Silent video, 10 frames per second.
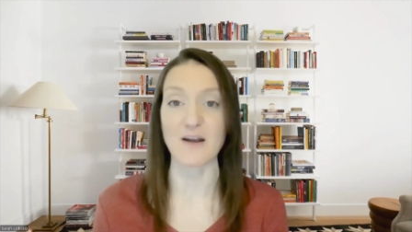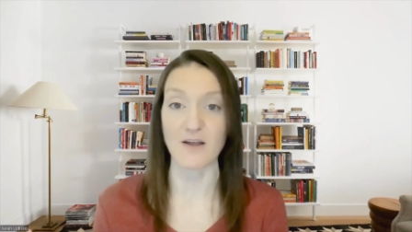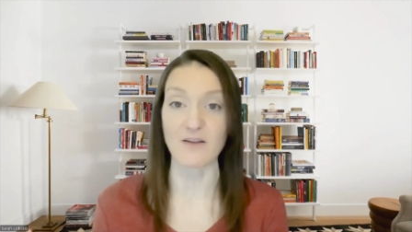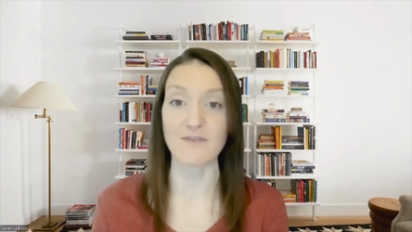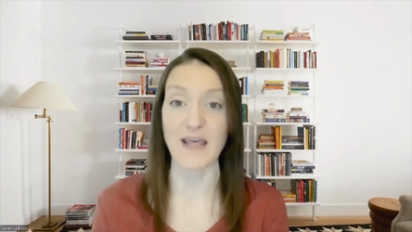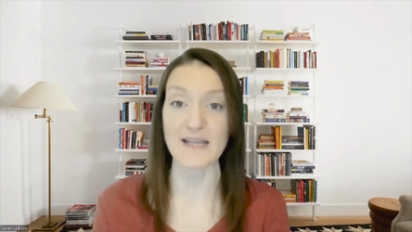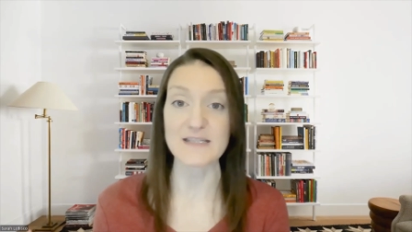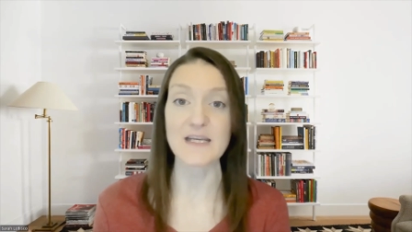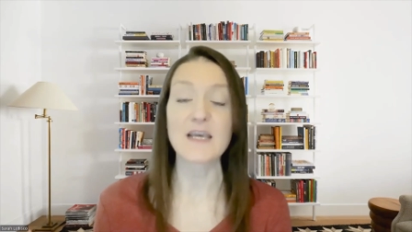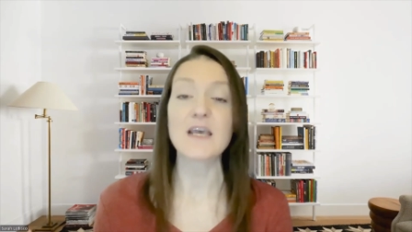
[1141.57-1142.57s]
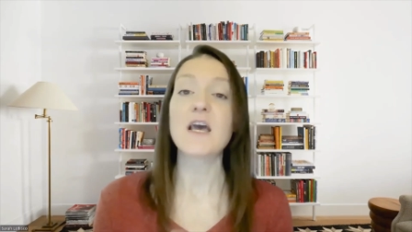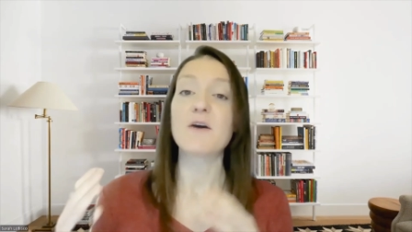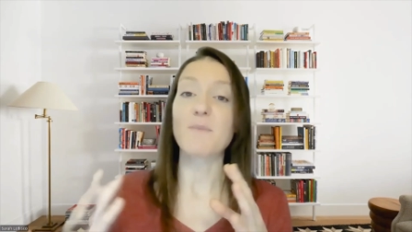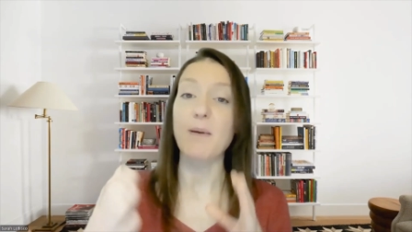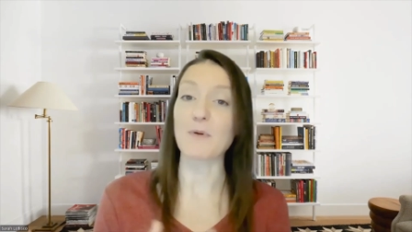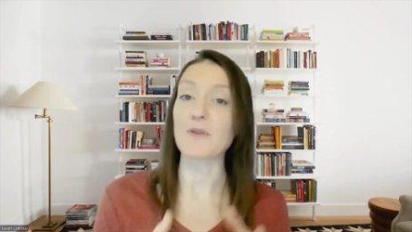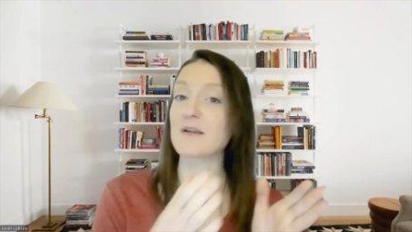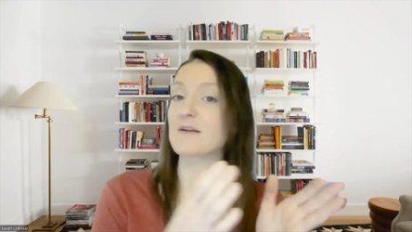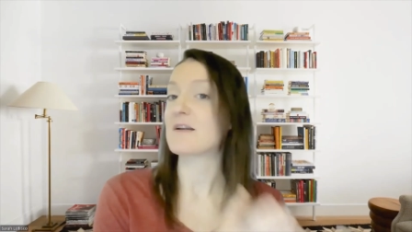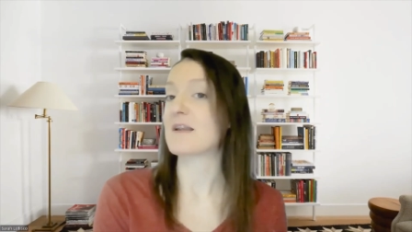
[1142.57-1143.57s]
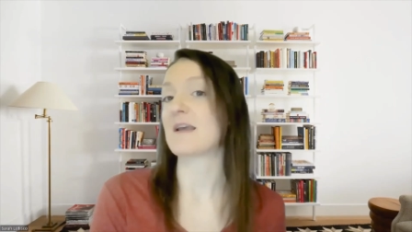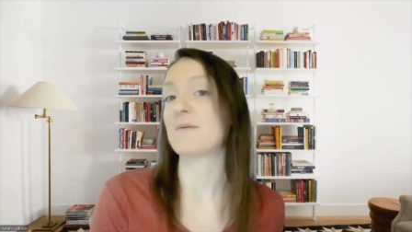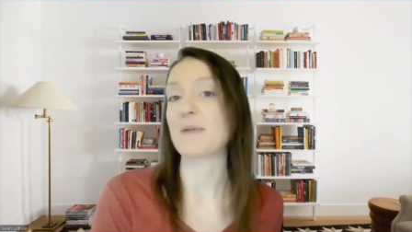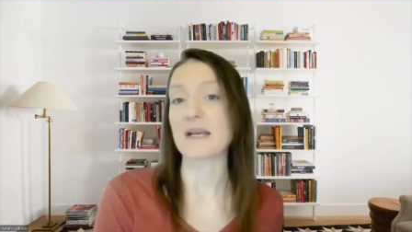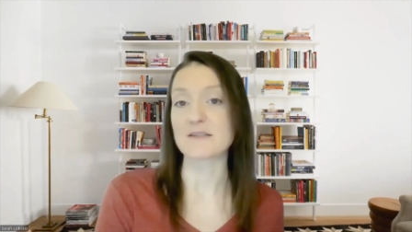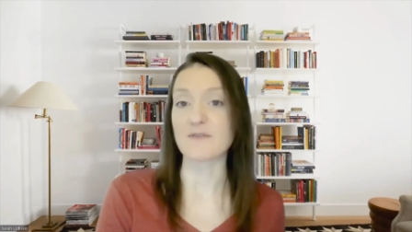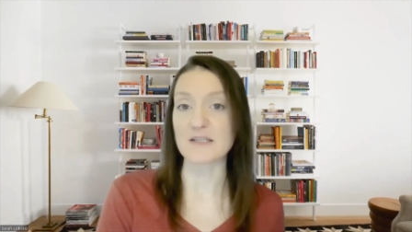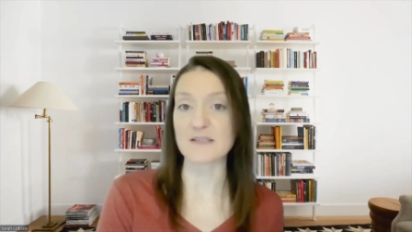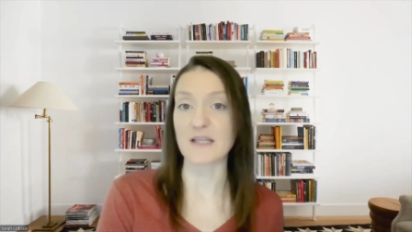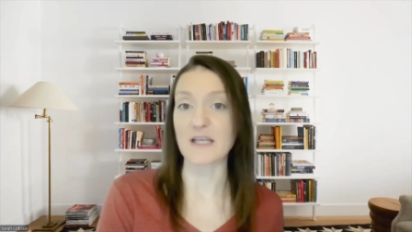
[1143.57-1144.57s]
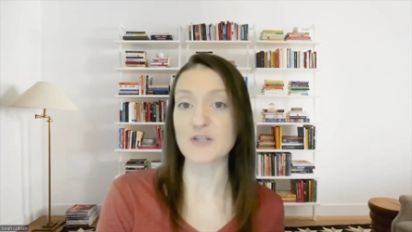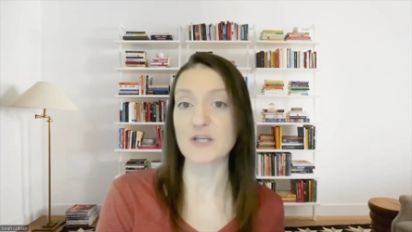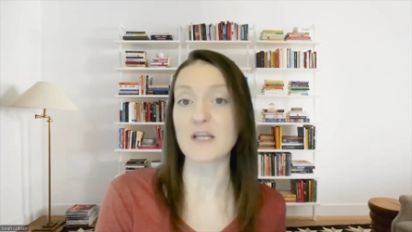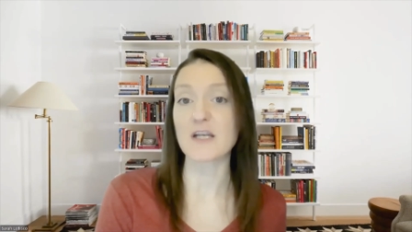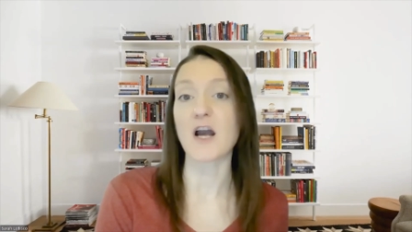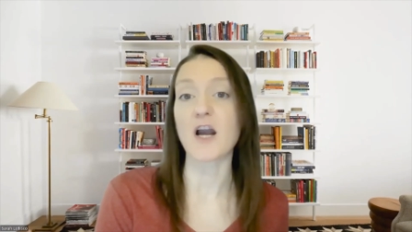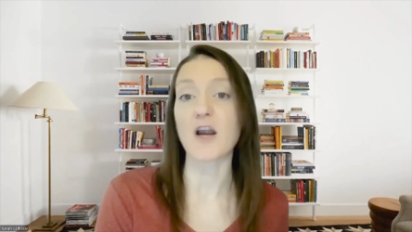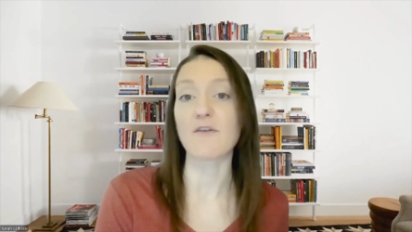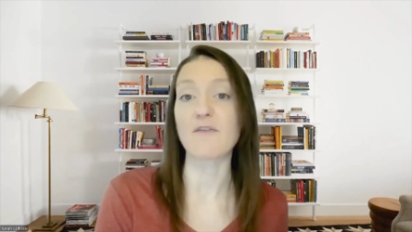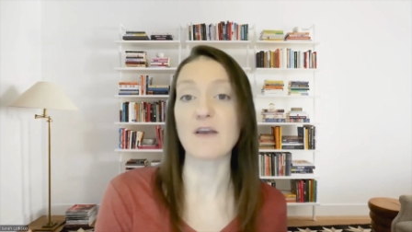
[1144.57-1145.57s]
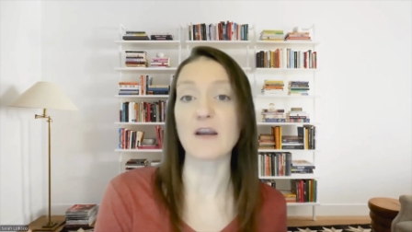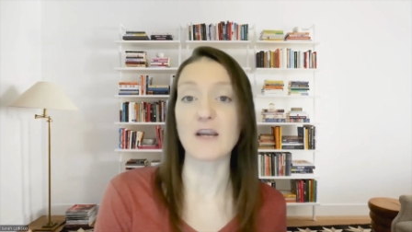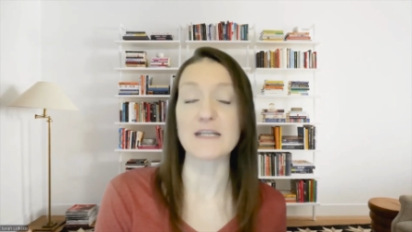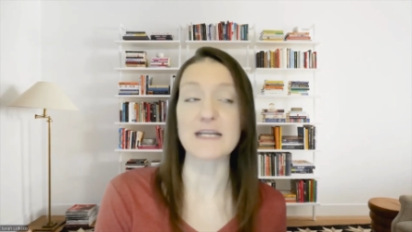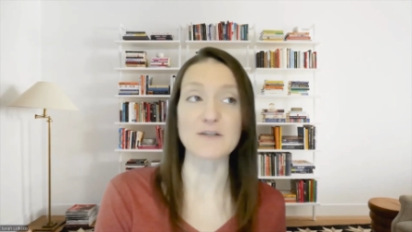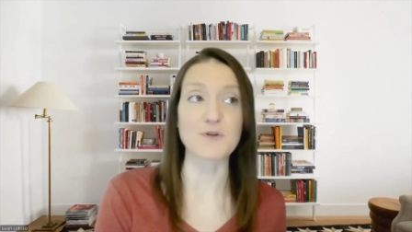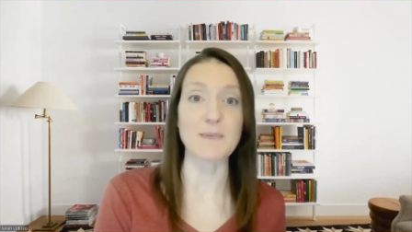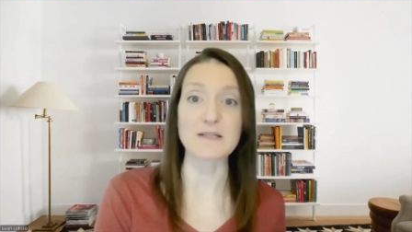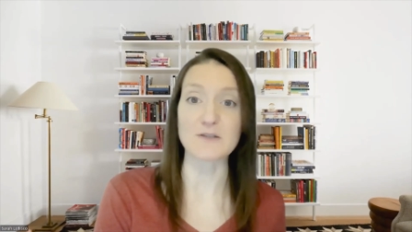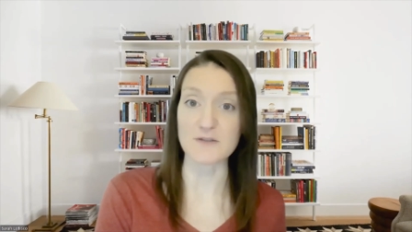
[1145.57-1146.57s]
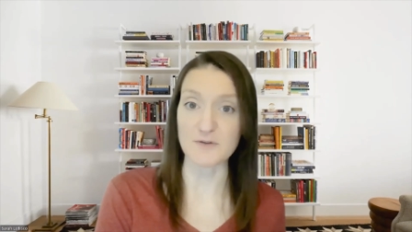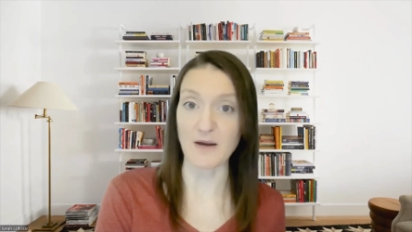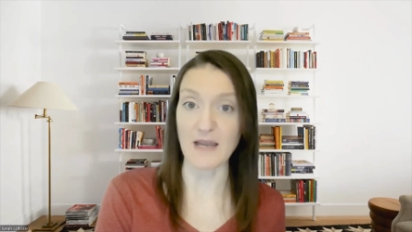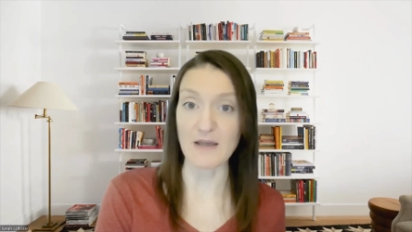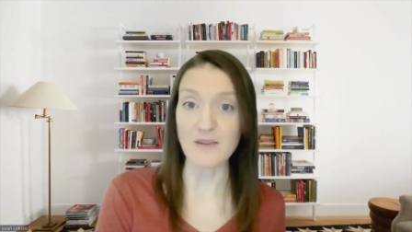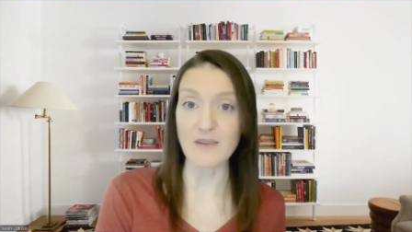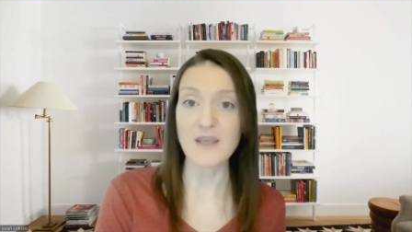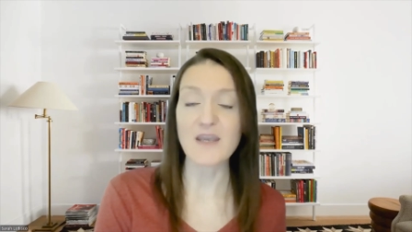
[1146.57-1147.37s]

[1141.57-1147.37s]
and all of that. Remember that the impacts of isolation are very detrimental to our health.